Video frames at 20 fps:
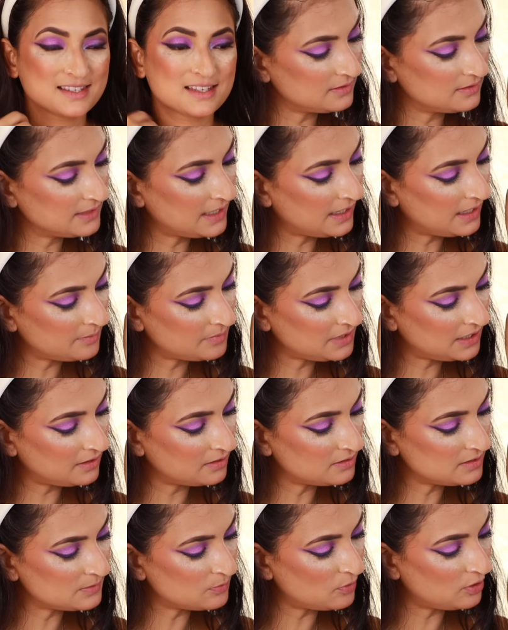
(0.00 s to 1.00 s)
Then I'm taking
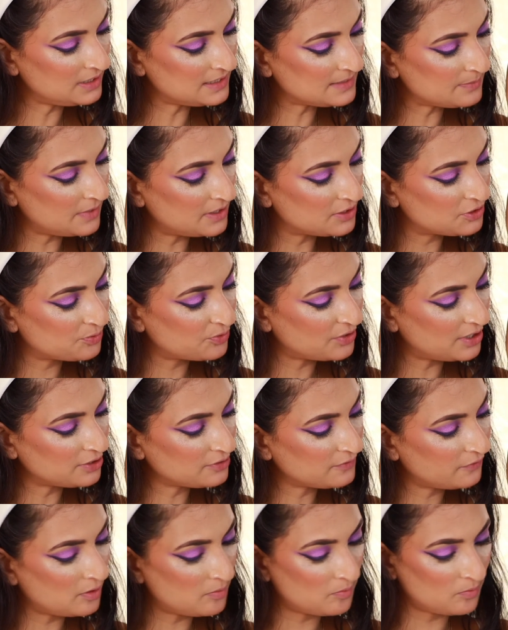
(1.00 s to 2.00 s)
a small smudge brush
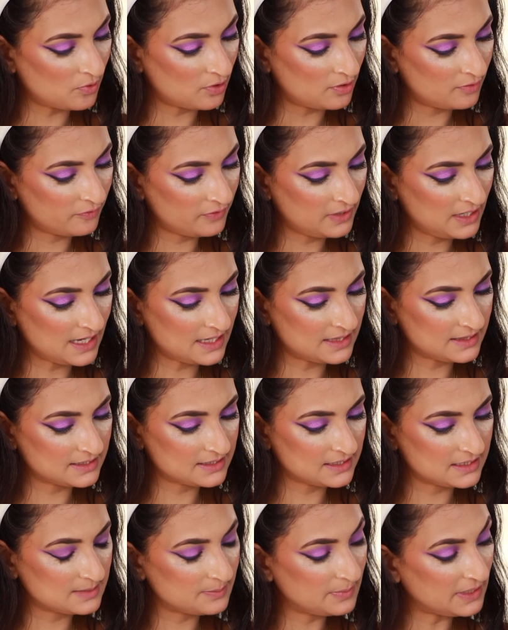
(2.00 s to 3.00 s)
from Morphe, and this
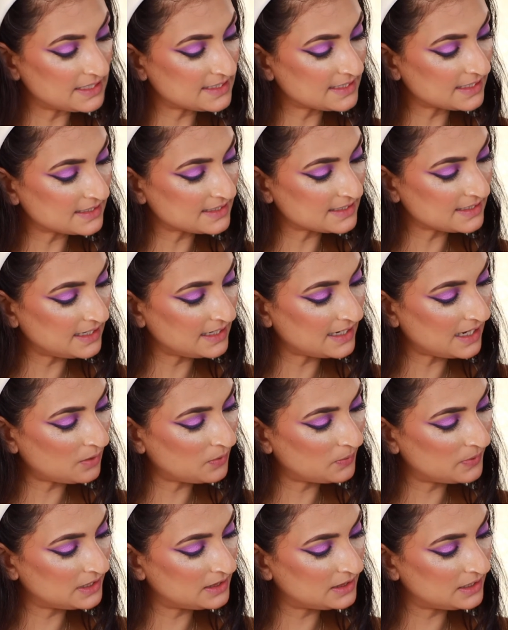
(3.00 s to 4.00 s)
is B16, and
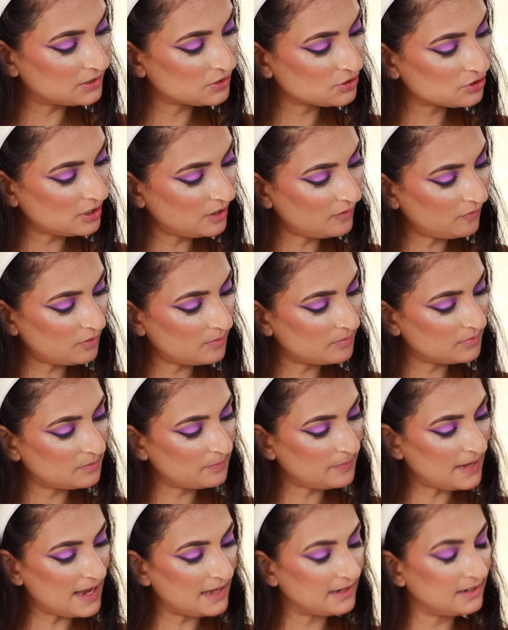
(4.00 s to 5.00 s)
with this shade from the
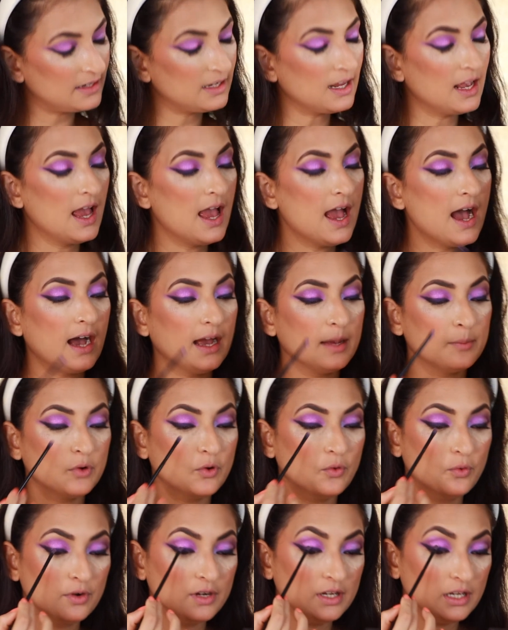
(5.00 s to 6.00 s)
palette, I'm
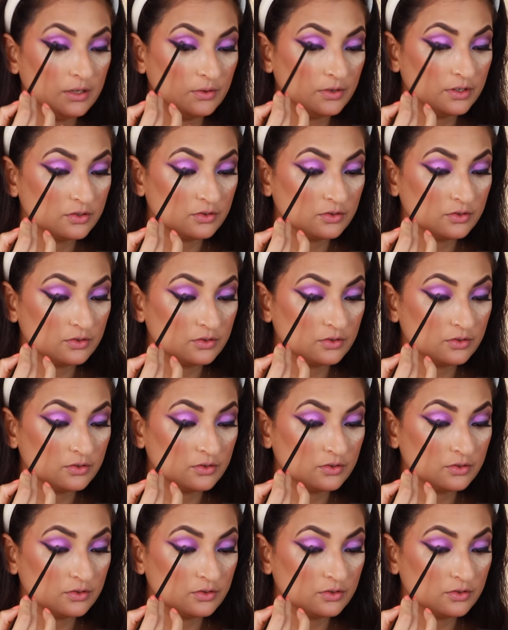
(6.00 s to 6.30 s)
only going